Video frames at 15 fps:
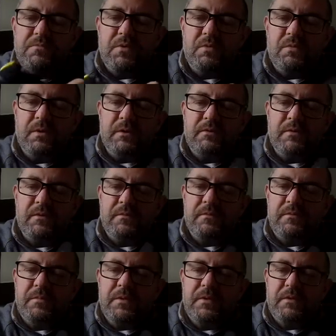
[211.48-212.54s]
probably for
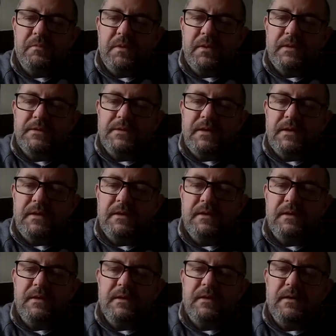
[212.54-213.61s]
breathability.
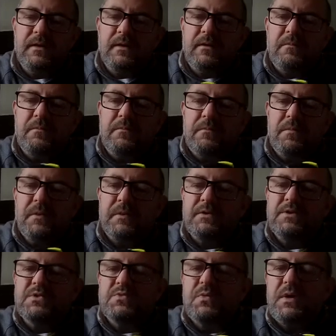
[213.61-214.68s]
Bit of
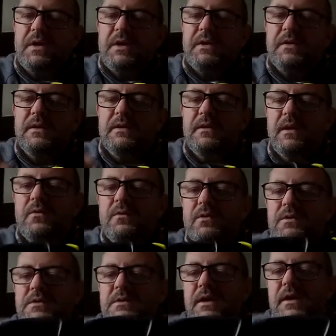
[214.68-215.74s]
suede down the
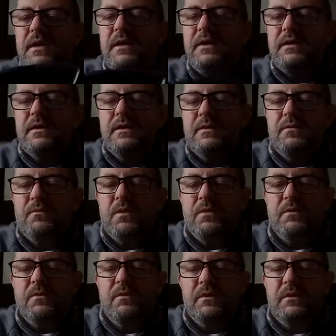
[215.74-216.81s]
side with
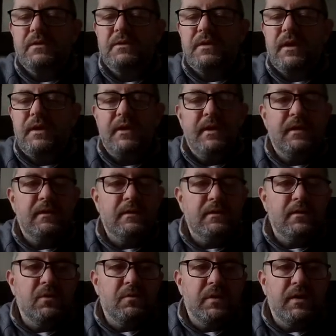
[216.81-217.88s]
a tiny
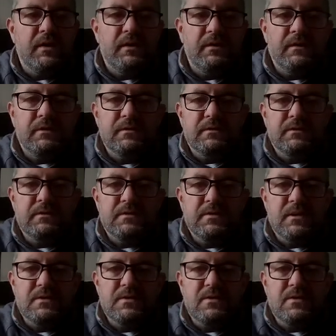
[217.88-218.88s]
little bit. It says